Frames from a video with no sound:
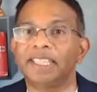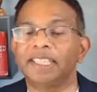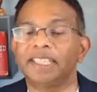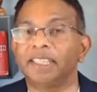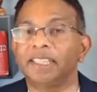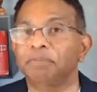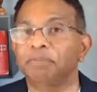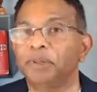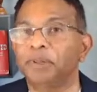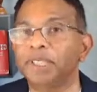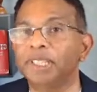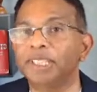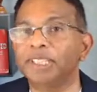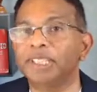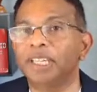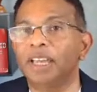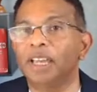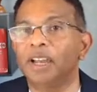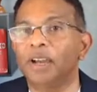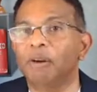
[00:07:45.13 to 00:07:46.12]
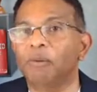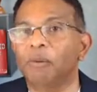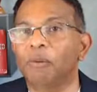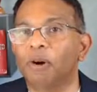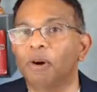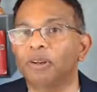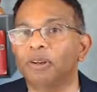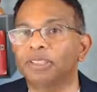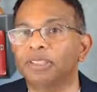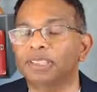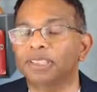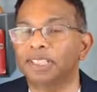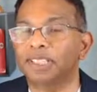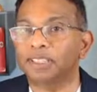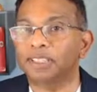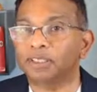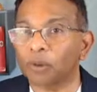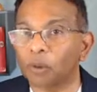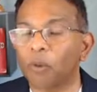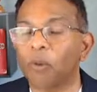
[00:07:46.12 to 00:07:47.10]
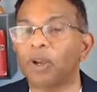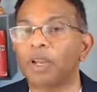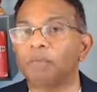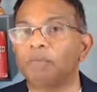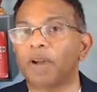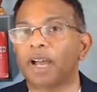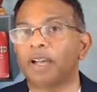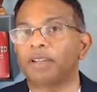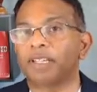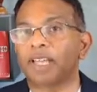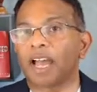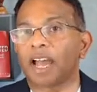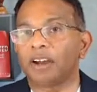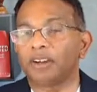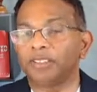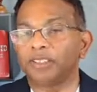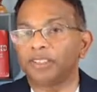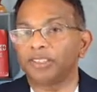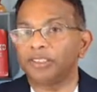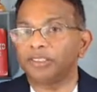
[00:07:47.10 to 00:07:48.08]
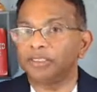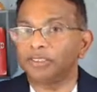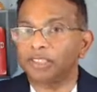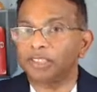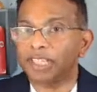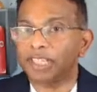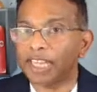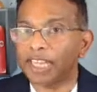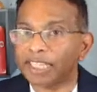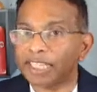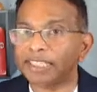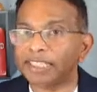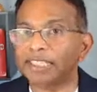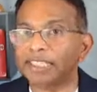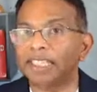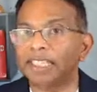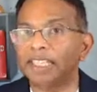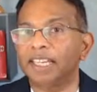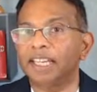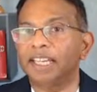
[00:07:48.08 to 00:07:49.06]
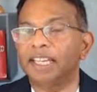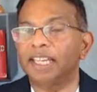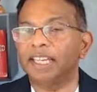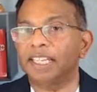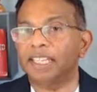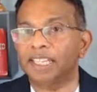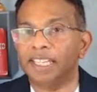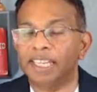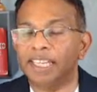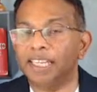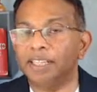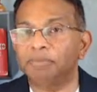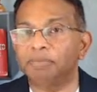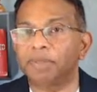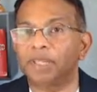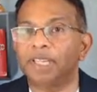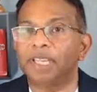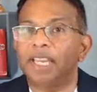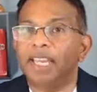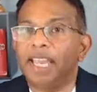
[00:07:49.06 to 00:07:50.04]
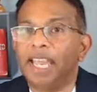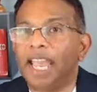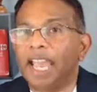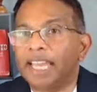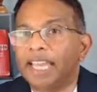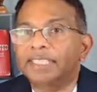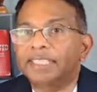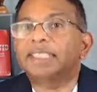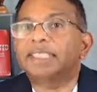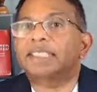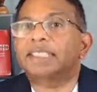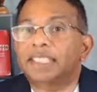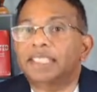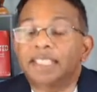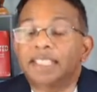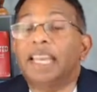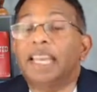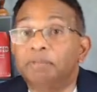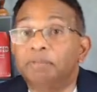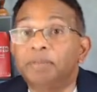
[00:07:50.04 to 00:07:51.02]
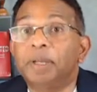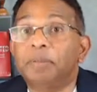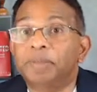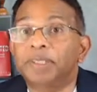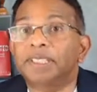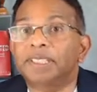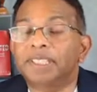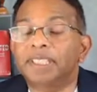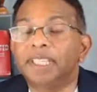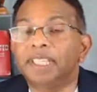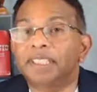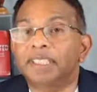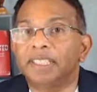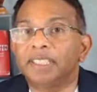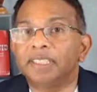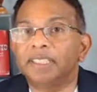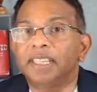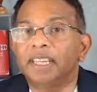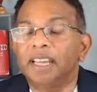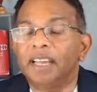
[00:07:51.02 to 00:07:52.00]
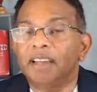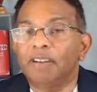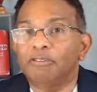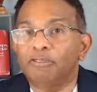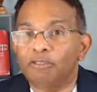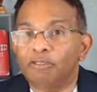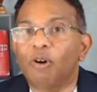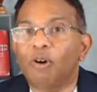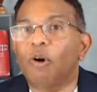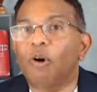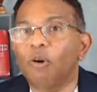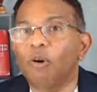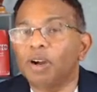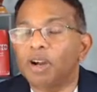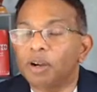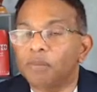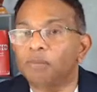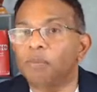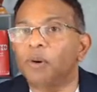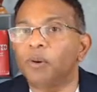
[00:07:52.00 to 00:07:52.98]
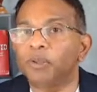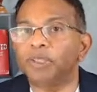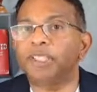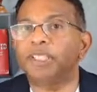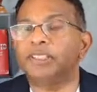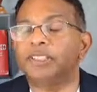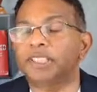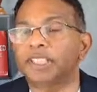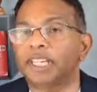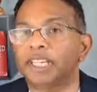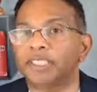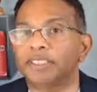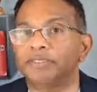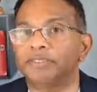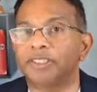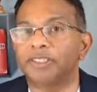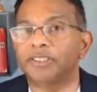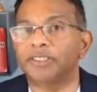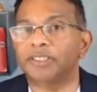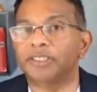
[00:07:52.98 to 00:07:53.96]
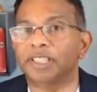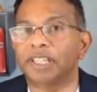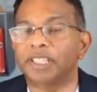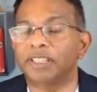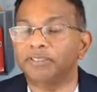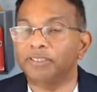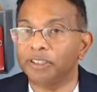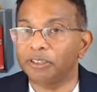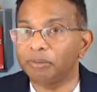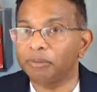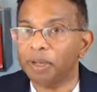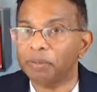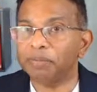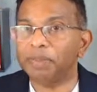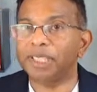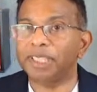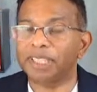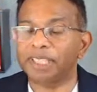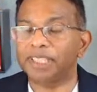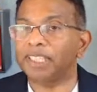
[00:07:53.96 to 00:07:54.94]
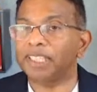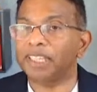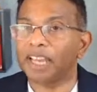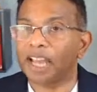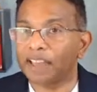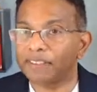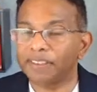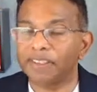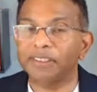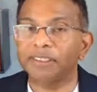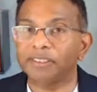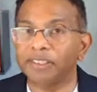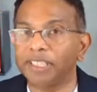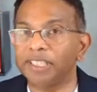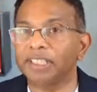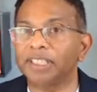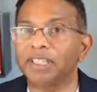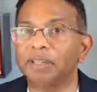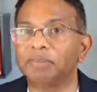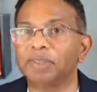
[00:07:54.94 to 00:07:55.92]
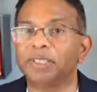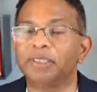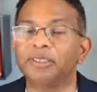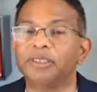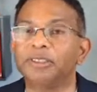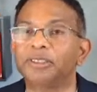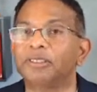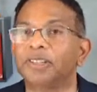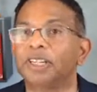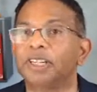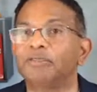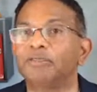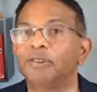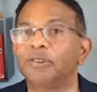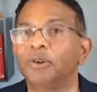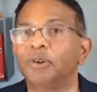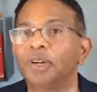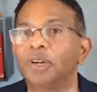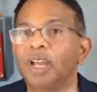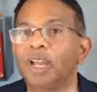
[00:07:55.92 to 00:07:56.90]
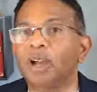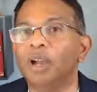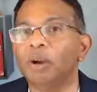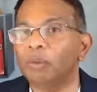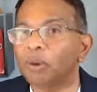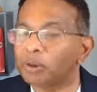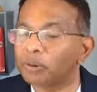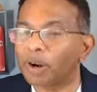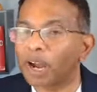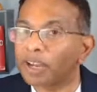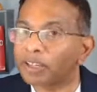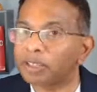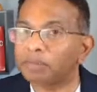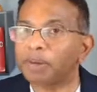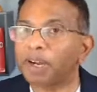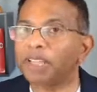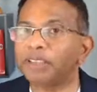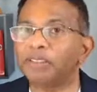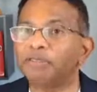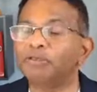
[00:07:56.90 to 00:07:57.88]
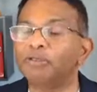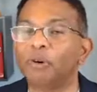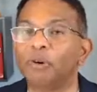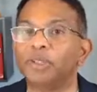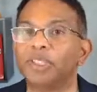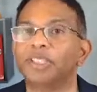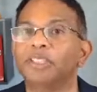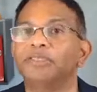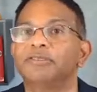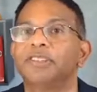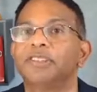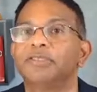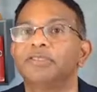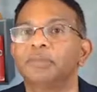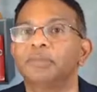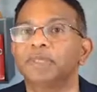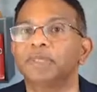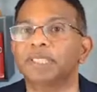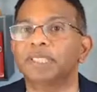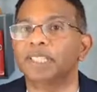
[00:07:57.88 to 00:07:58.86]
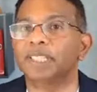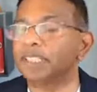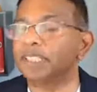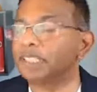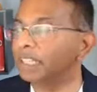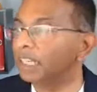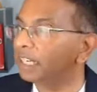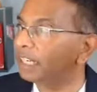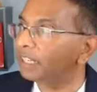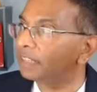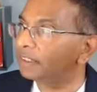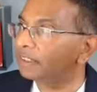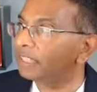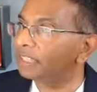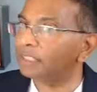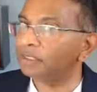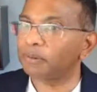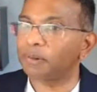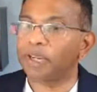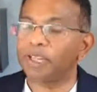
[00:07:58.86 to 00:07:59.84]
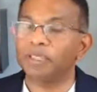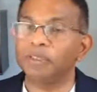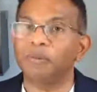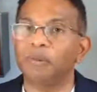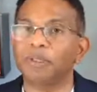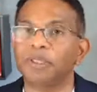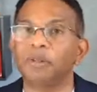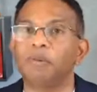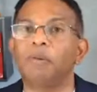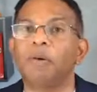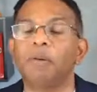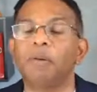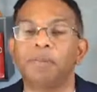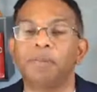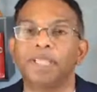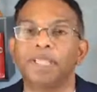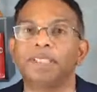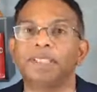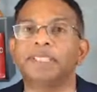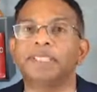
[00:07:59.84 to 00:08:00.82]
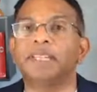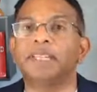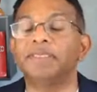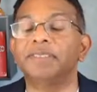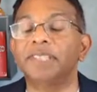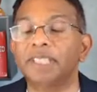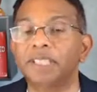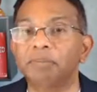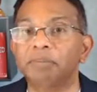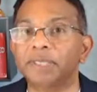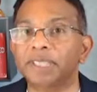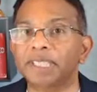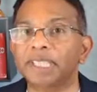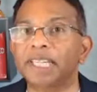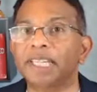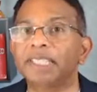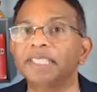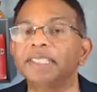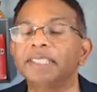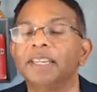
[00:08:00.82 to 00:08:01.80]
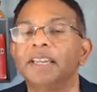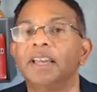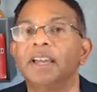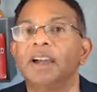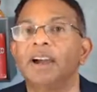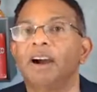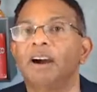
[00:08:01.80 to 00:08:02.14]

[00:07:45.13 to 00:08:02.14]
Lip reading: put it was, it's all about how do you get, keep, and get people skilled for a more digitized future. And if you remember, the other three, the number 2, 3, and 4, were around about the 40 to 50%. This one was a whopping 70% of